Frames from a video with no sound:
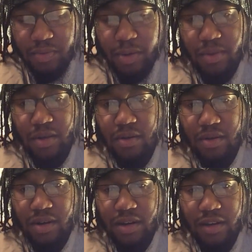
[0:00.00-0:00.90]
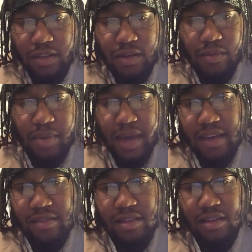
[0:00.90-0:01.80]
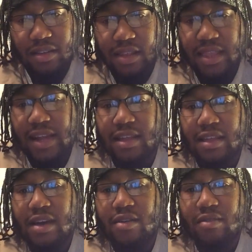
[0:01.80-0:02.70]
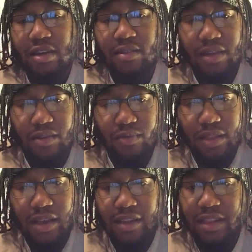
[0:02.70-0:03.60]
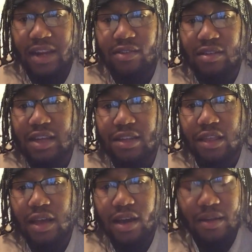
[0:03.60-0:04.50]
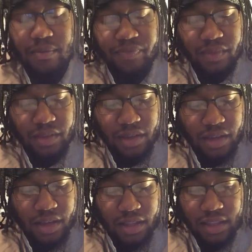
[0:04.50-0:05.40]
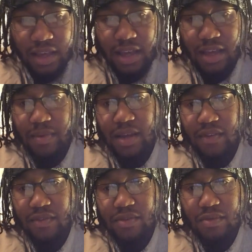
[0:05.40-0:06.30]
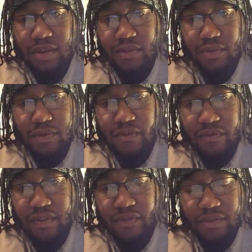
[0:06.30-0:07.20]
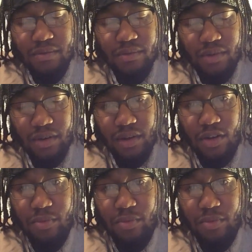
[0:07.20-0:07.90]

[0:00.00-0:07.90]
look past the then and now and realize later on down the line that, hey, man, if you are